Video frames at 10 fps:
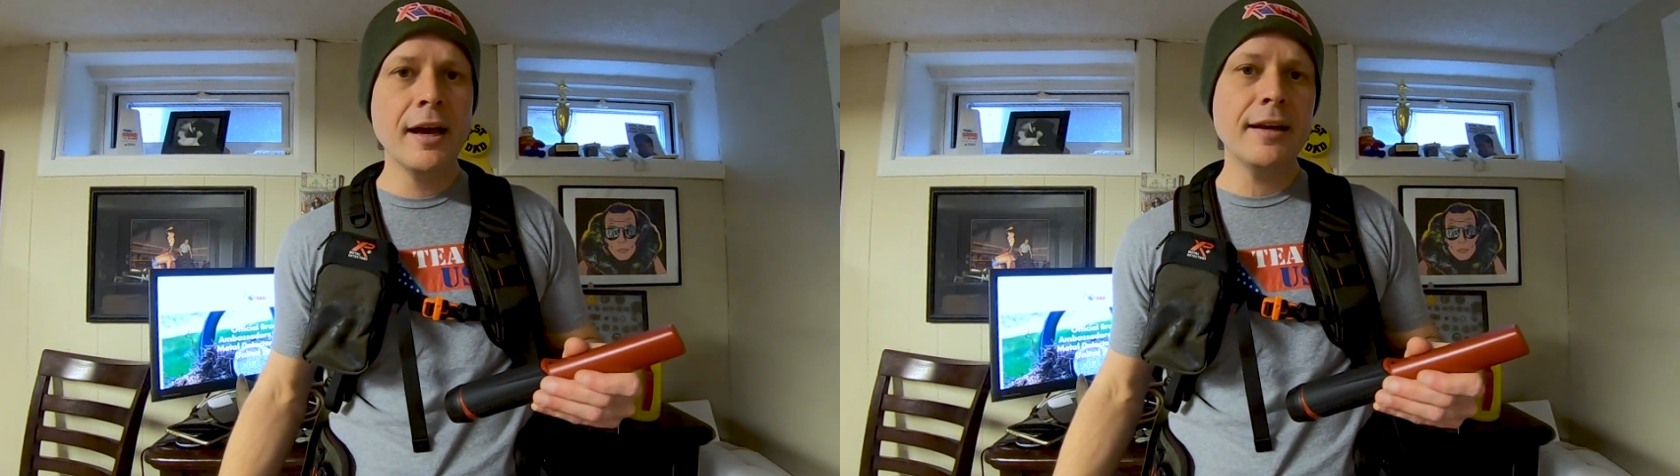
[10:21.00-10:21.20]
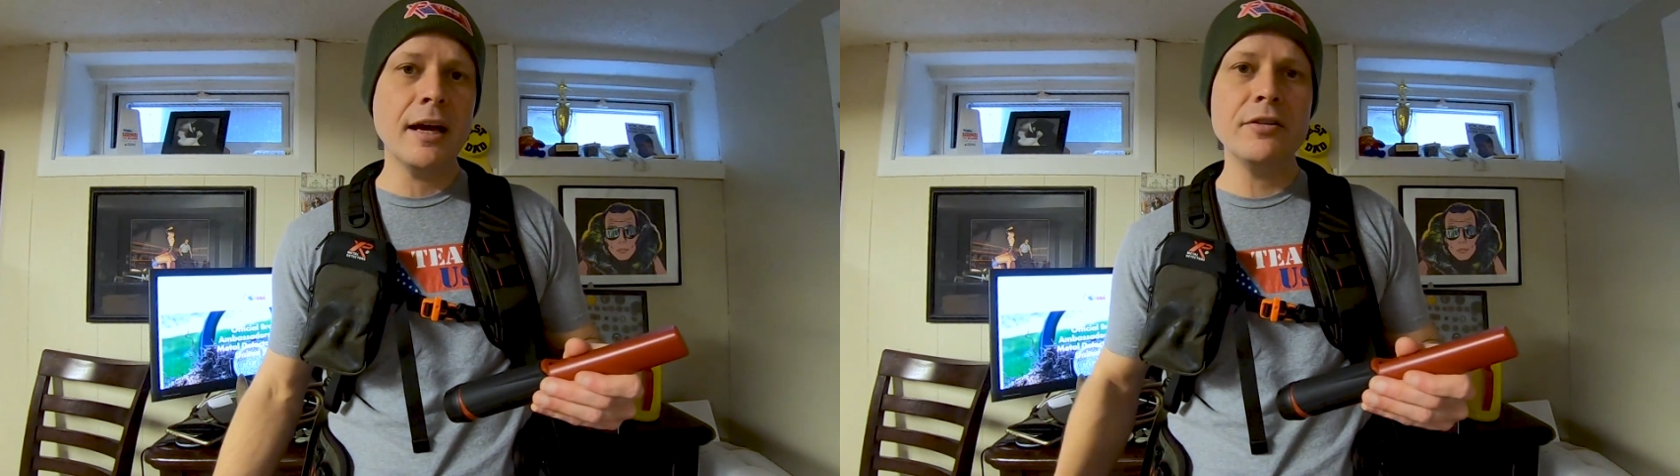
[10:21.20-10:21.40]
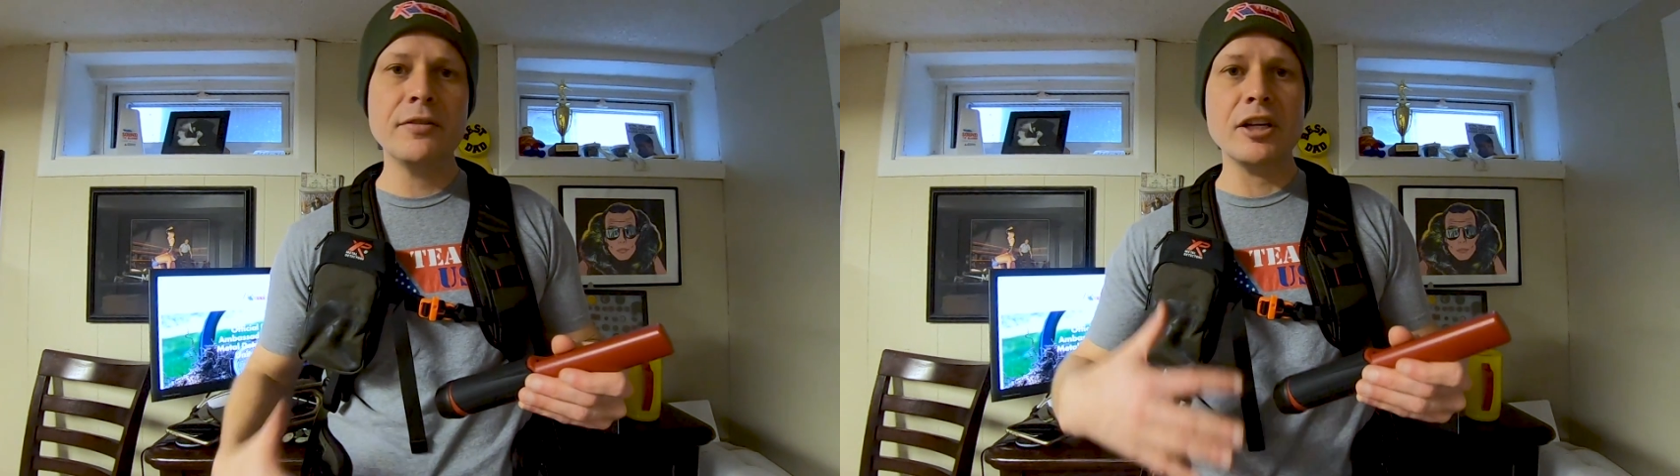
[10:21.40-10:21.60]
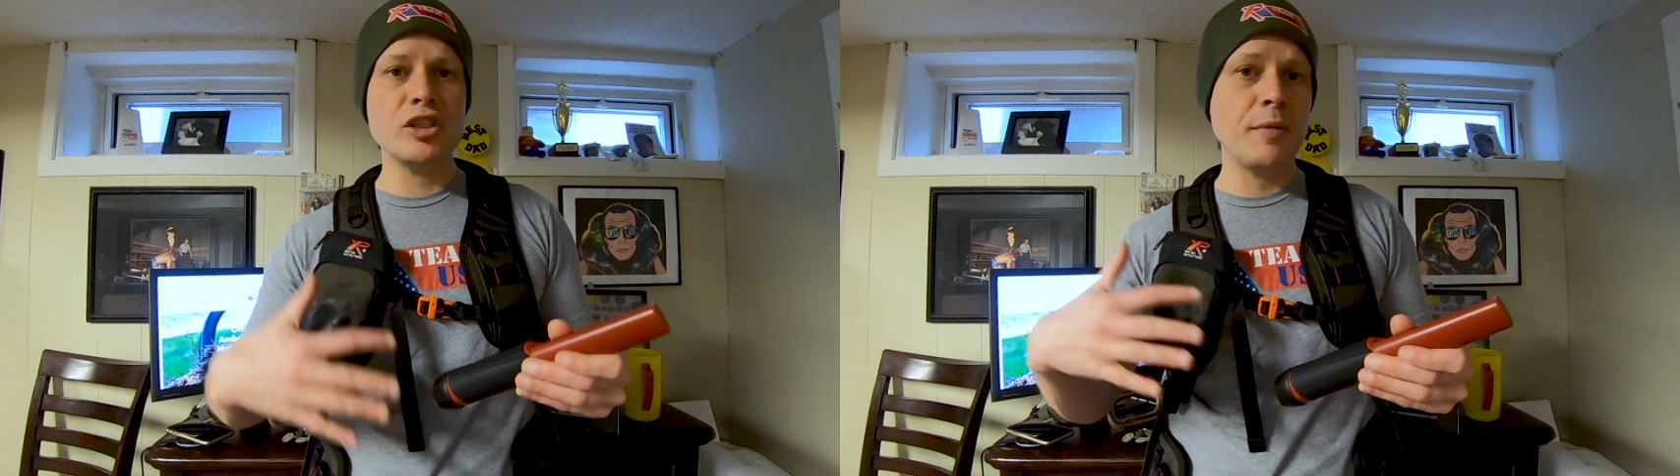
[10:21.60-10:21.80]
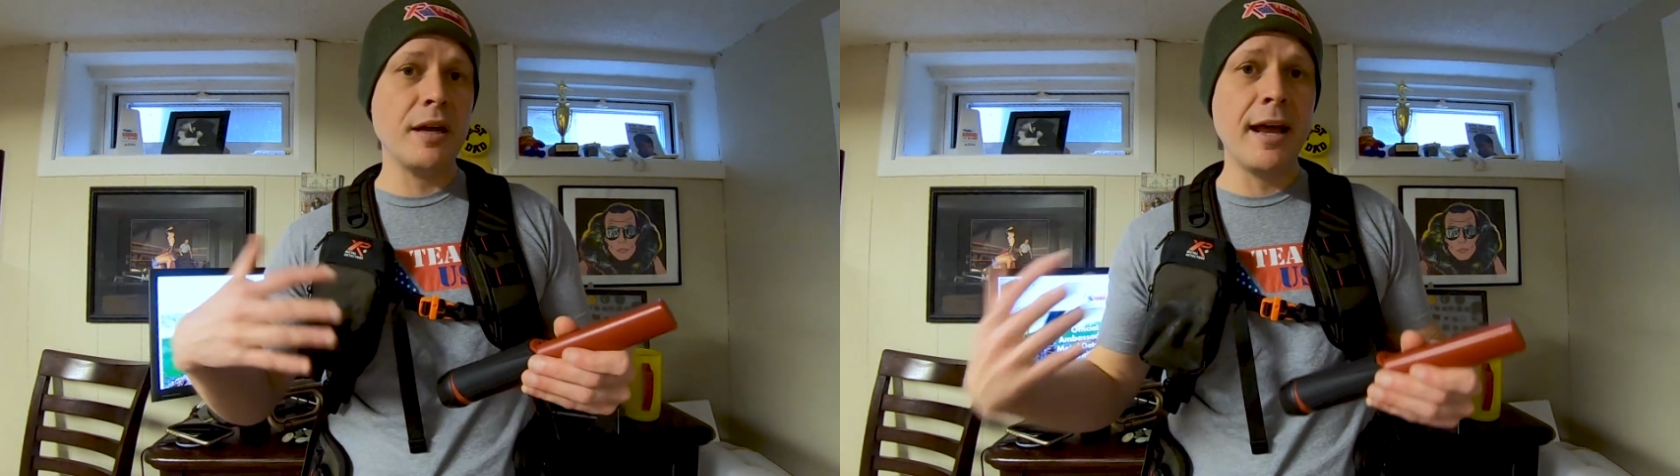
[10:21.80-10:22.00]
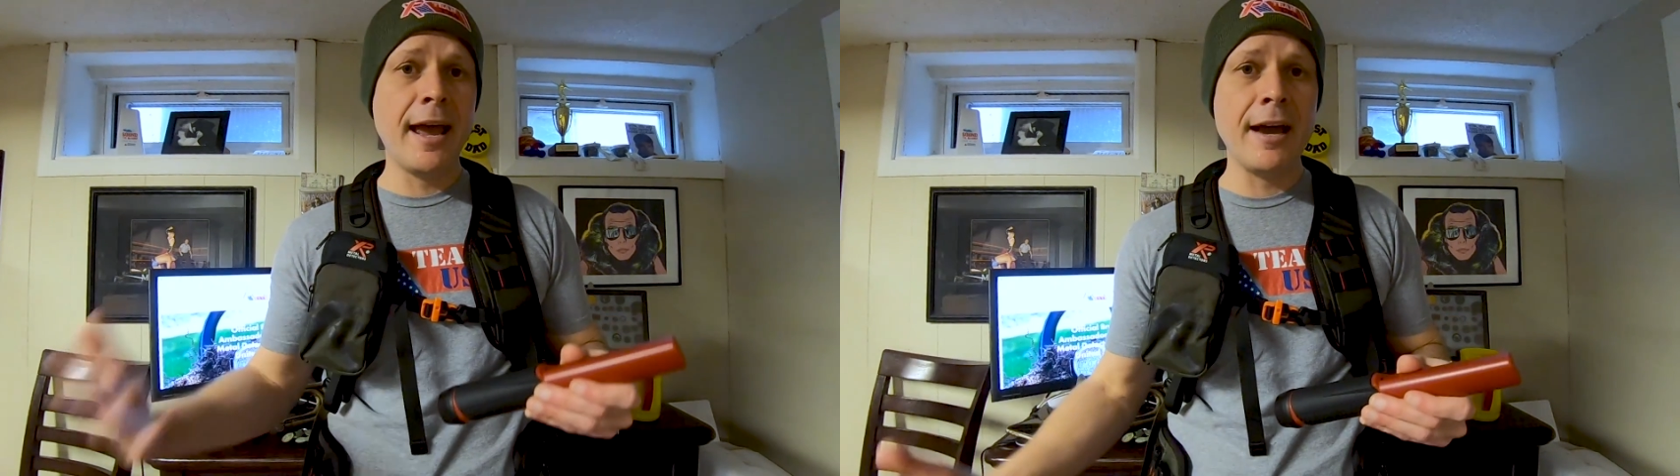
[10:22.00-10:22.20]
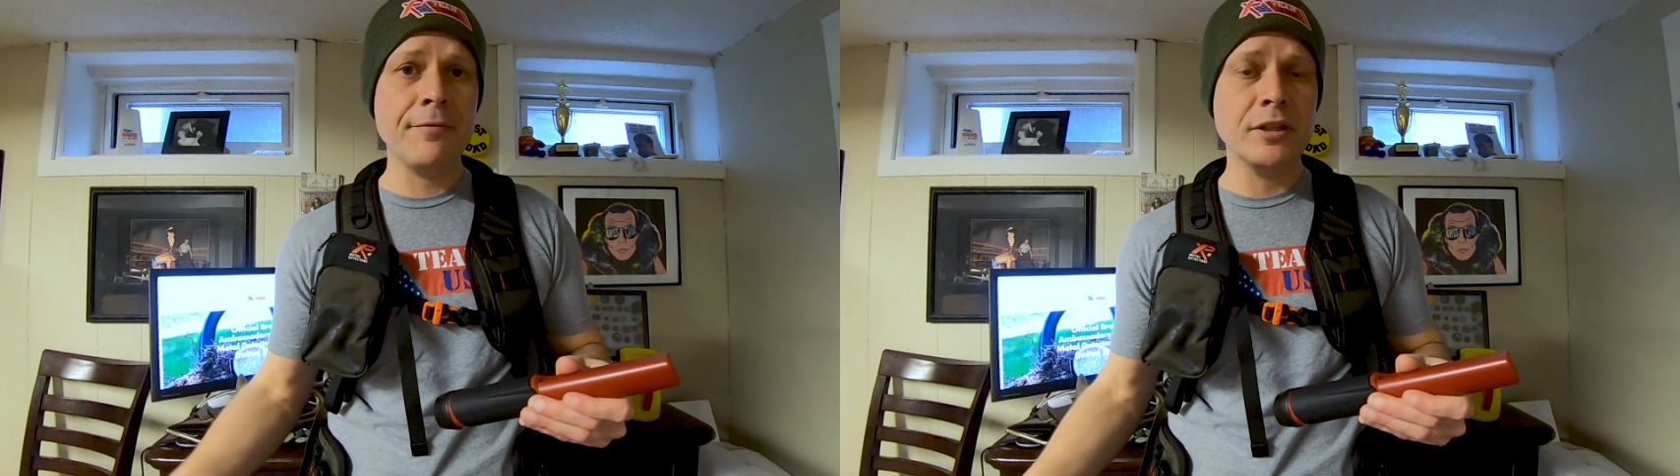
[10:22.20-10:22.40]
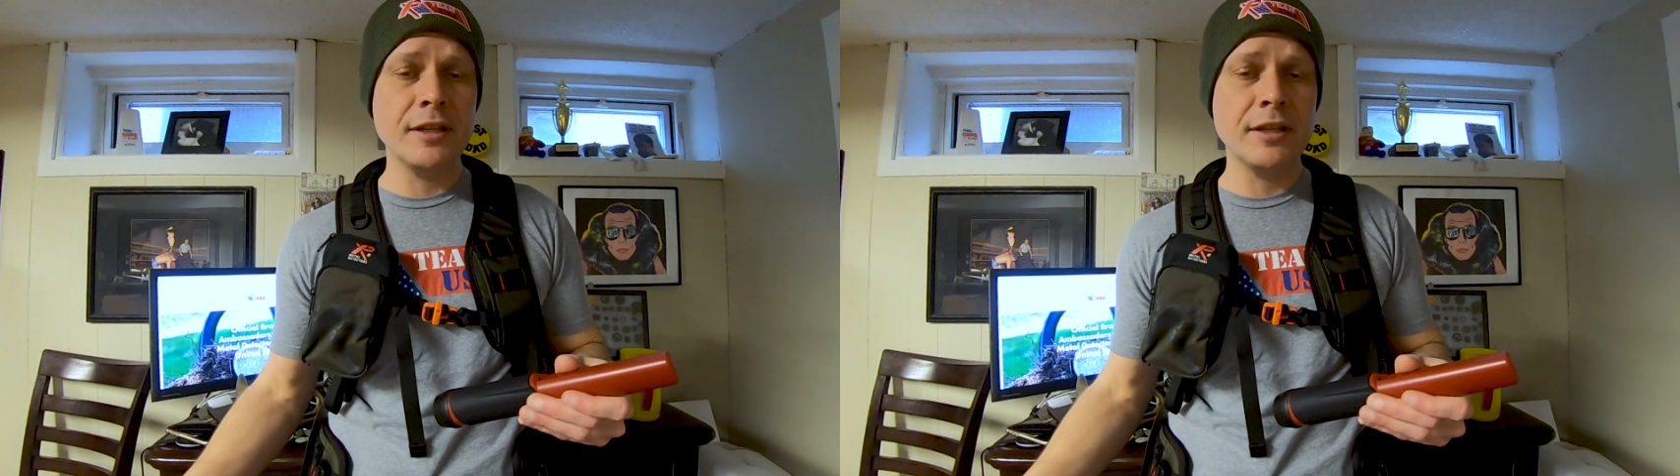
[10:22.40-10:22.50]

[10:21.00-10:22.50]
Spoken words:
Now you've got to spend half the